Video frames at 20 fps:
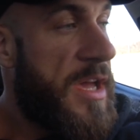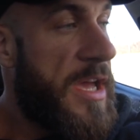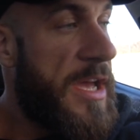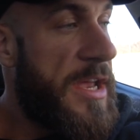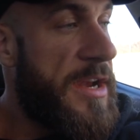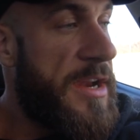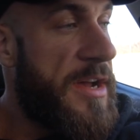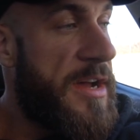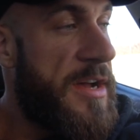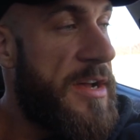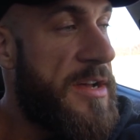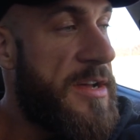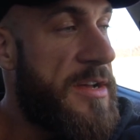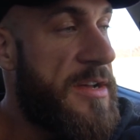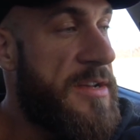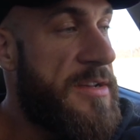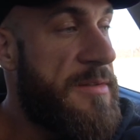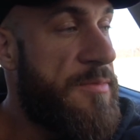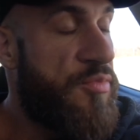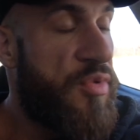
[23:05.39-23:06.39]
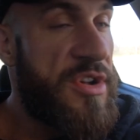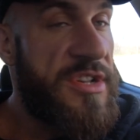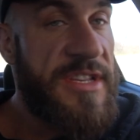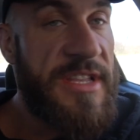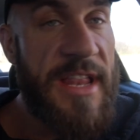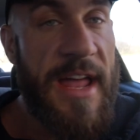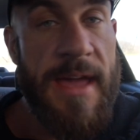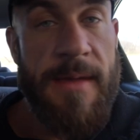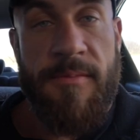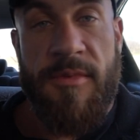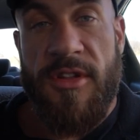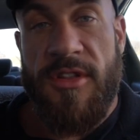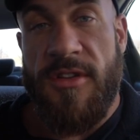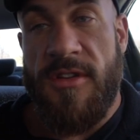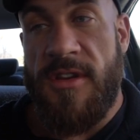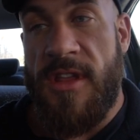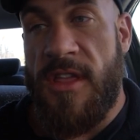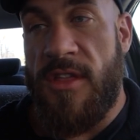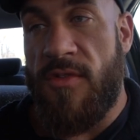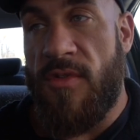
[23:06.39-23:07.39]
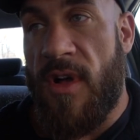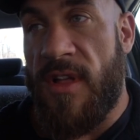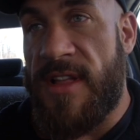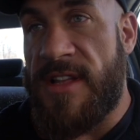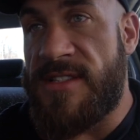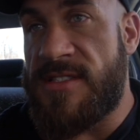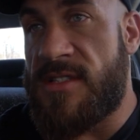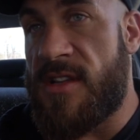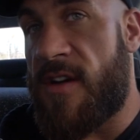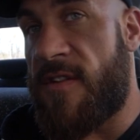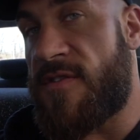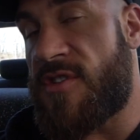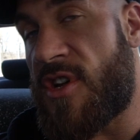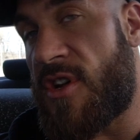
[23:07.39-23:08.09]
And uh, press the like button and do all that stuff.